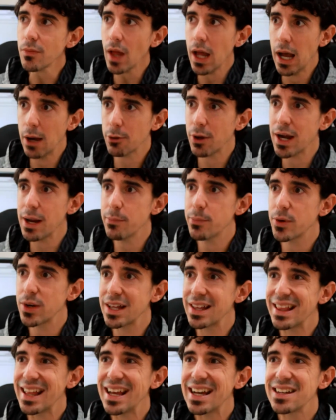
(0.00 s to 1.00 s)
how can I put
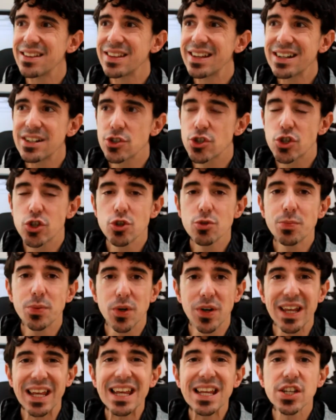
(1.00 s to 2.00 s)
it? They are
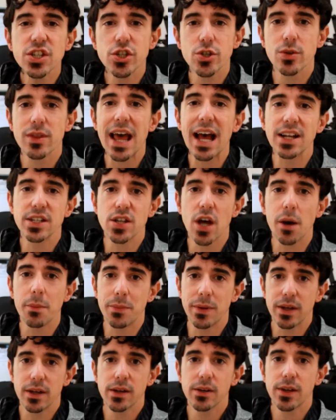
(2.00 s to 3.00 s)
super into that
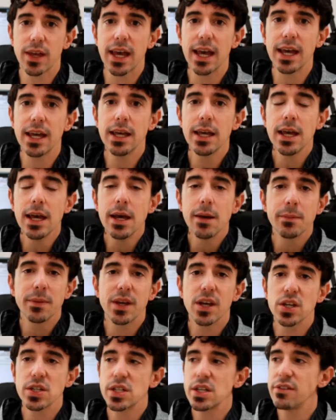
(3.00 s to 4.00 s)
topic, okay?
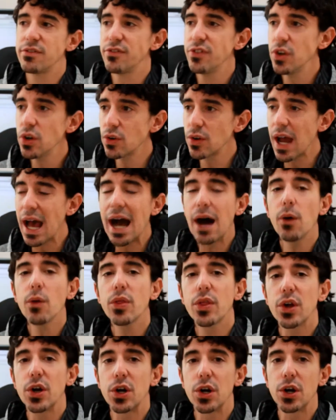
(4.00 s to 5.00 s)
Because if you're
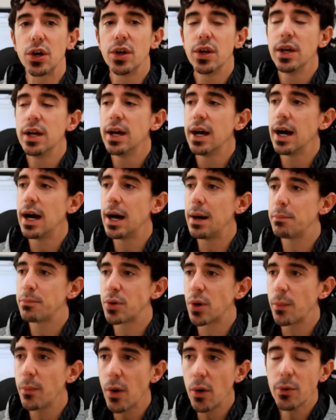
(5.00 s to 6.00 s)
out there
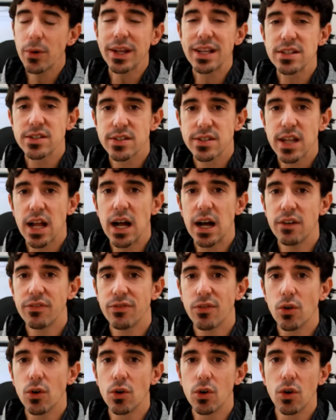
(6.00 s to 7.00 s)
promoting
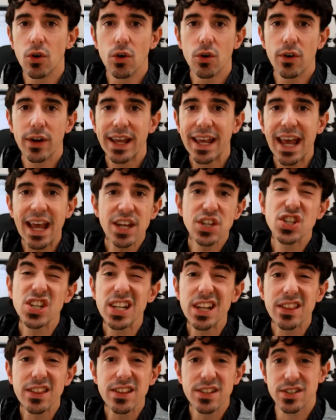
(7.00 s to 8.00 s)
stuff or
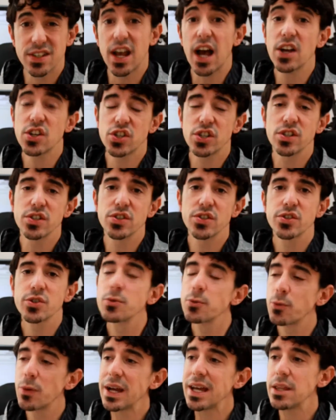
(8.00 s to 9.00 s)
engaging in discussions
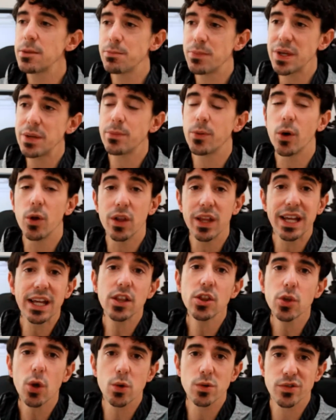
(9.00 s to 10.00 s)
with people
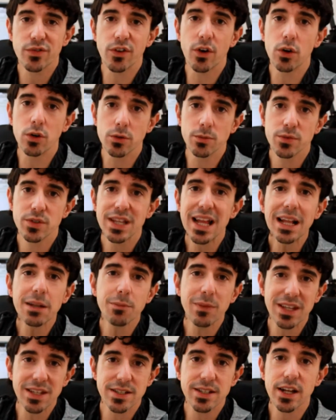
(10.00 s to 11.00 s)
in those forums, that
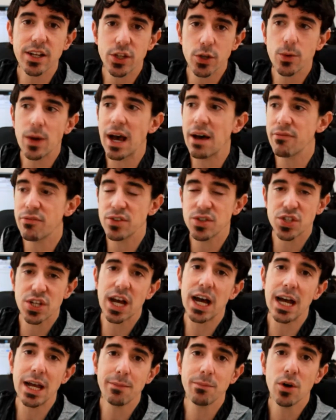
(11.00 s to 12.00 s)
means that you have the
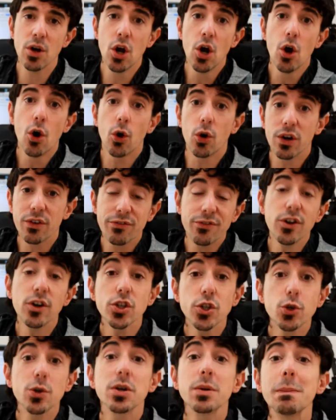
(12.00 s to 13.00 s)
time, or if
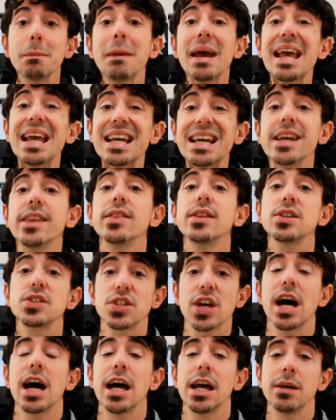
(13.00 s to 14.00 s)
not, you are making the
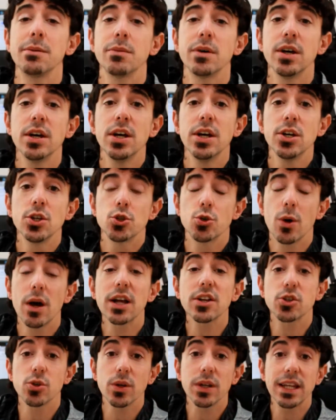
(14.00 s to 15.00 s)
time to
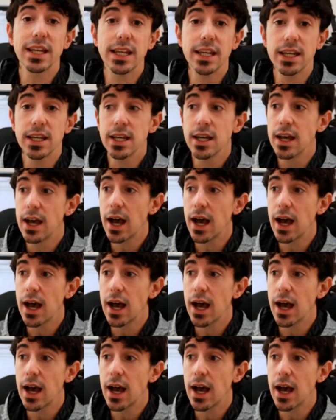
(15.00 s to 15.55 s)
actually